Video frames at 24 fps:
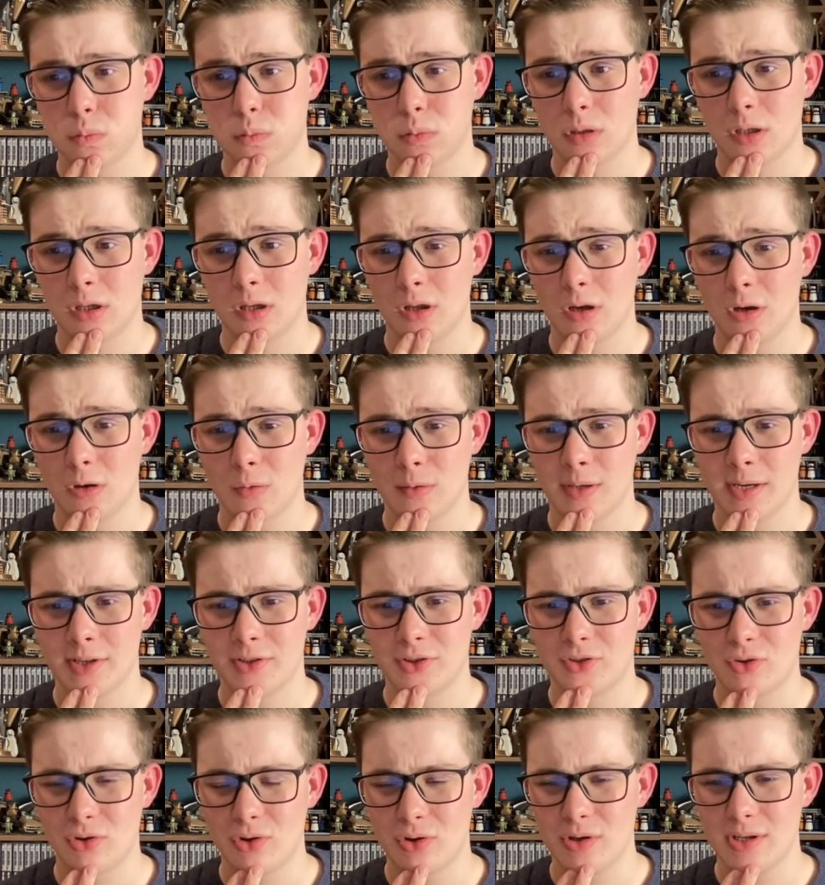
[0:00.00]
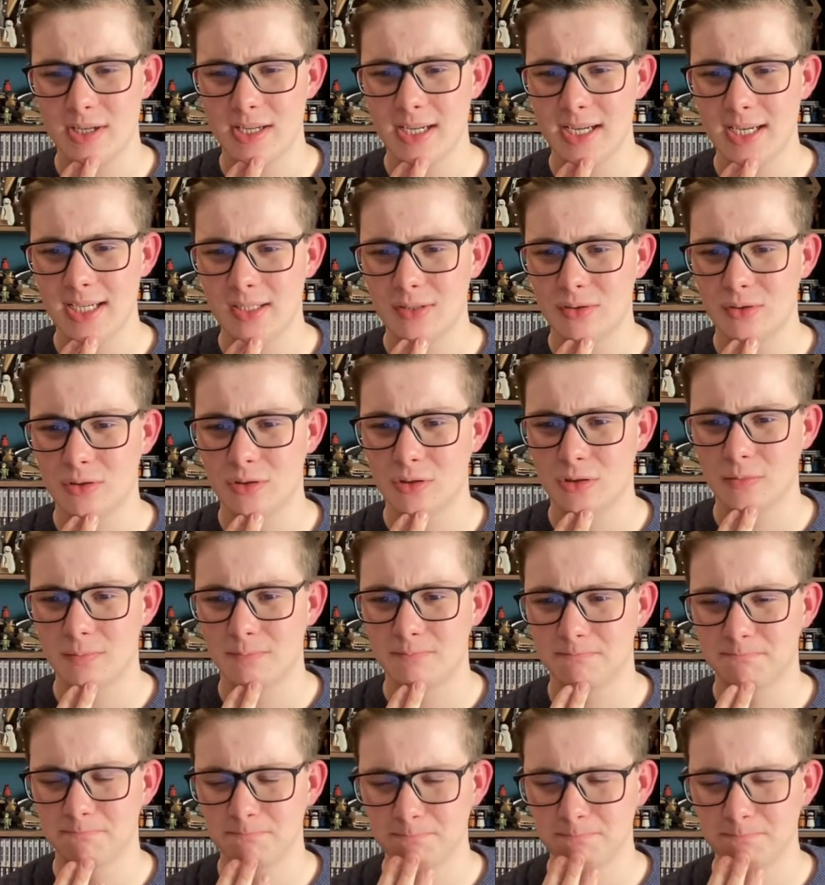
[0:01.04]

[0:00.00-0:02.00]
the Clockwork Droid or